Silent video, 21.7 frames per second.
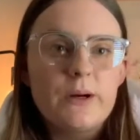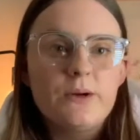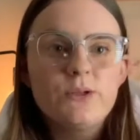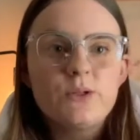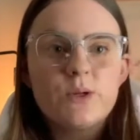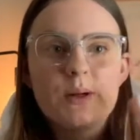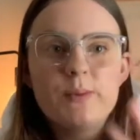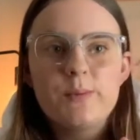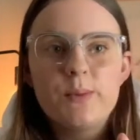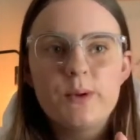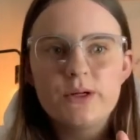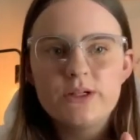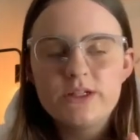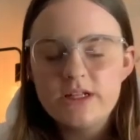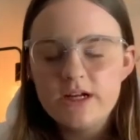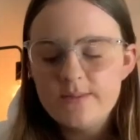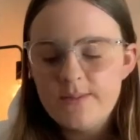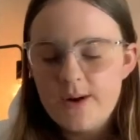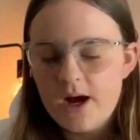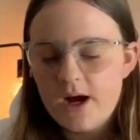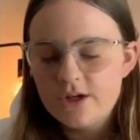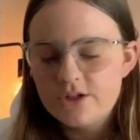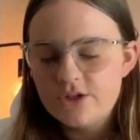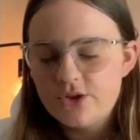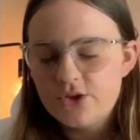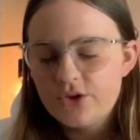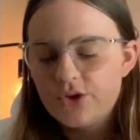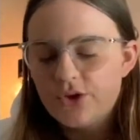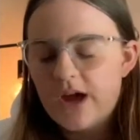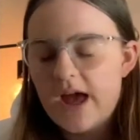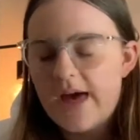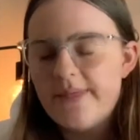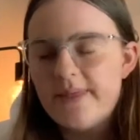So I'm posting a part
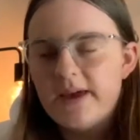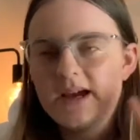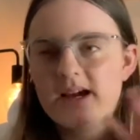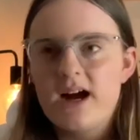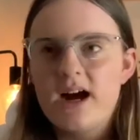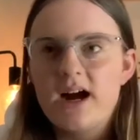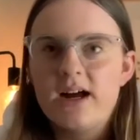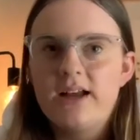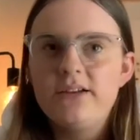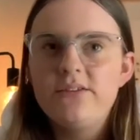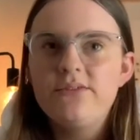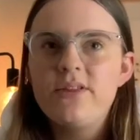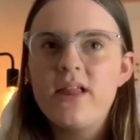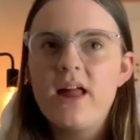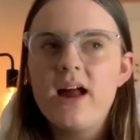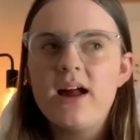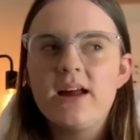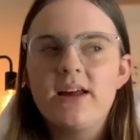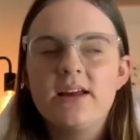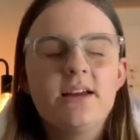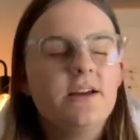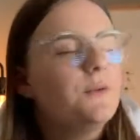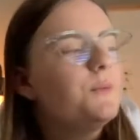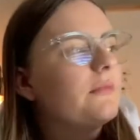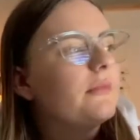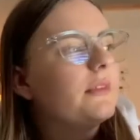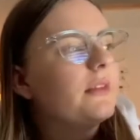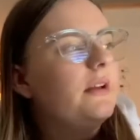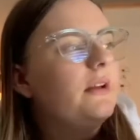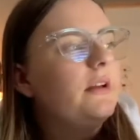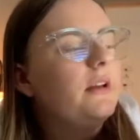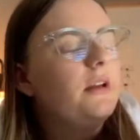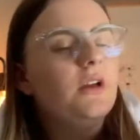2, and they're kind of like
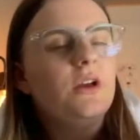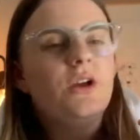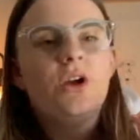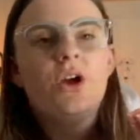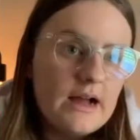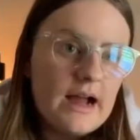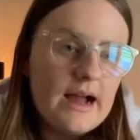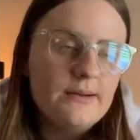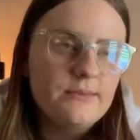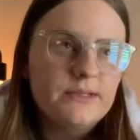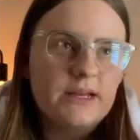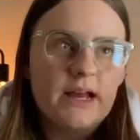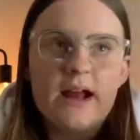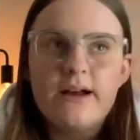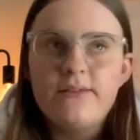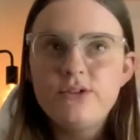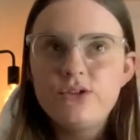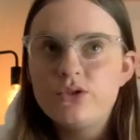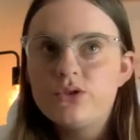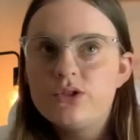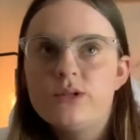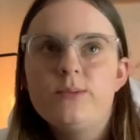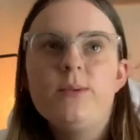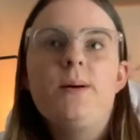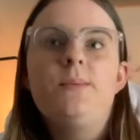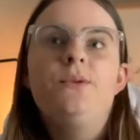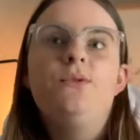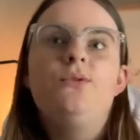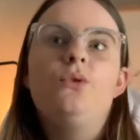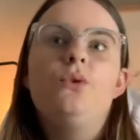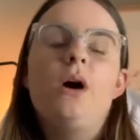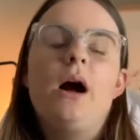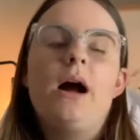apps I haven't talked about
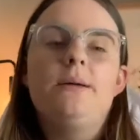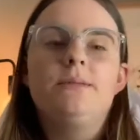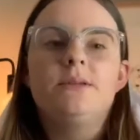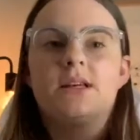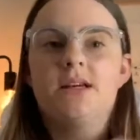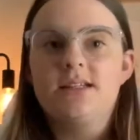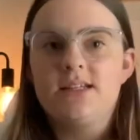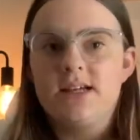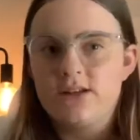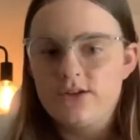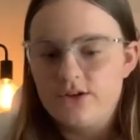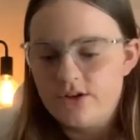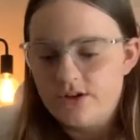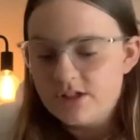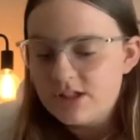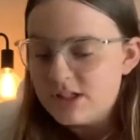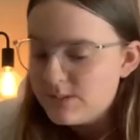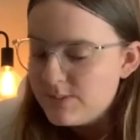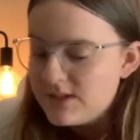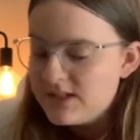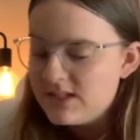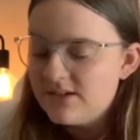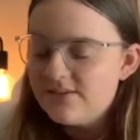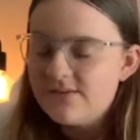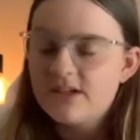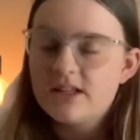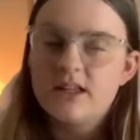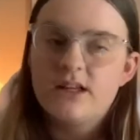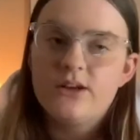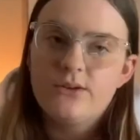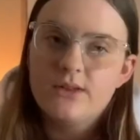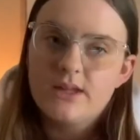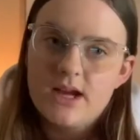before, apps I downloaded
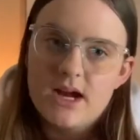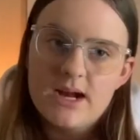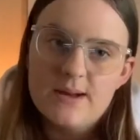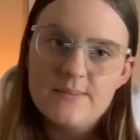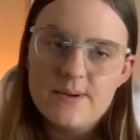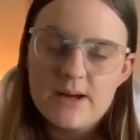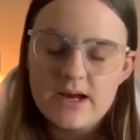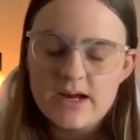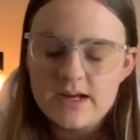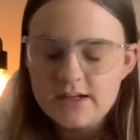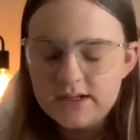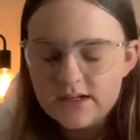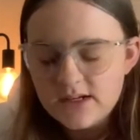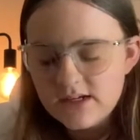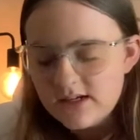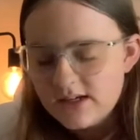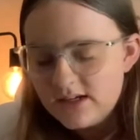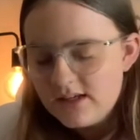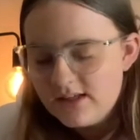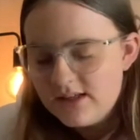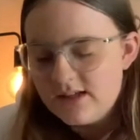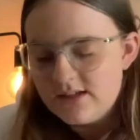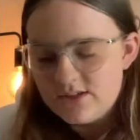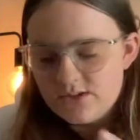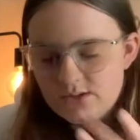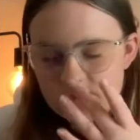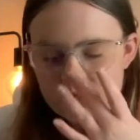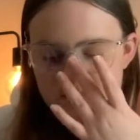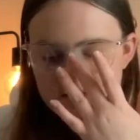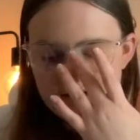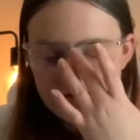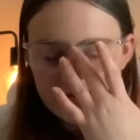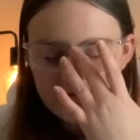specifically on the iPad, that sort of
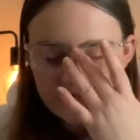stuff.